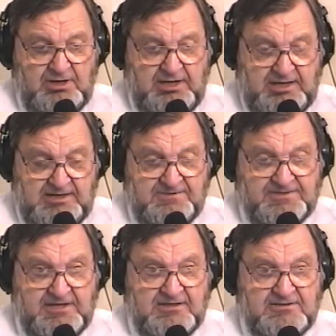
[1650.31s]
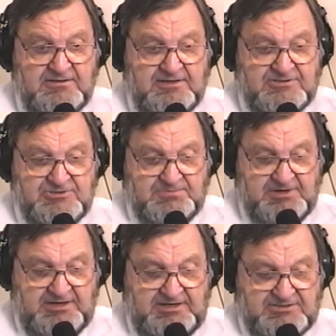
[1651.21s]
anything that you
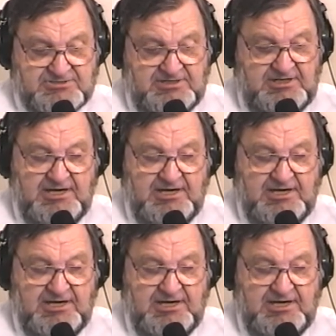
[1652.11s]
please.